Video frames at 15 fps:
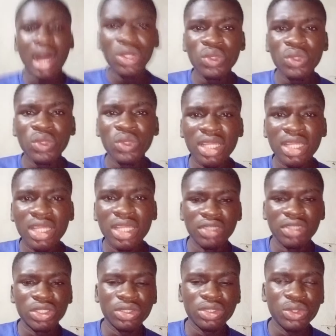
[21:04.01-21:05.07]
do we leverage on
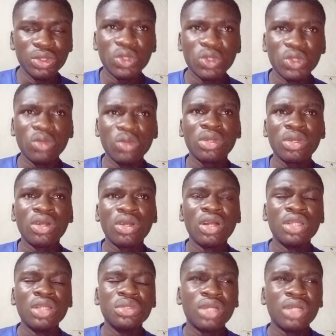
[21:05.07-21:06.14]
YouTube?
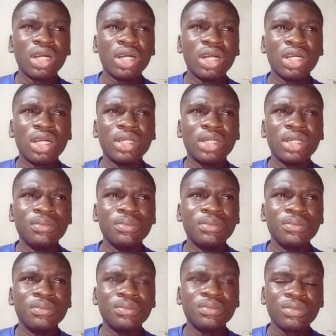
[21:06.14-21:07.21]
Um,
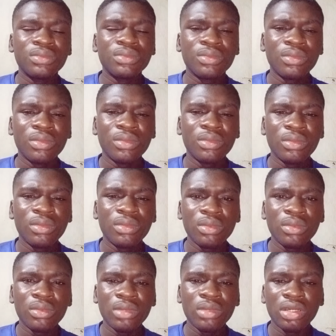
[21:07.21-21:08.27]

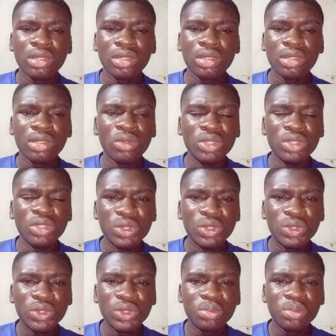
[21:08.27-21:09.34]
on
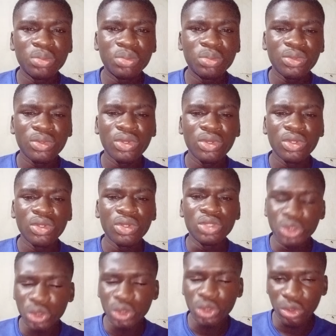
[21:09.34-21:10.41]
YouTube
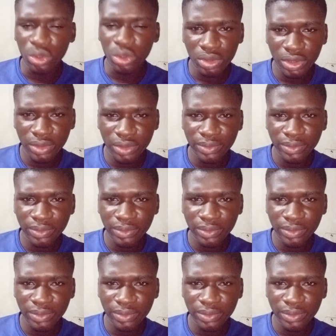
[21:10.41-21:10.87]
Shorts.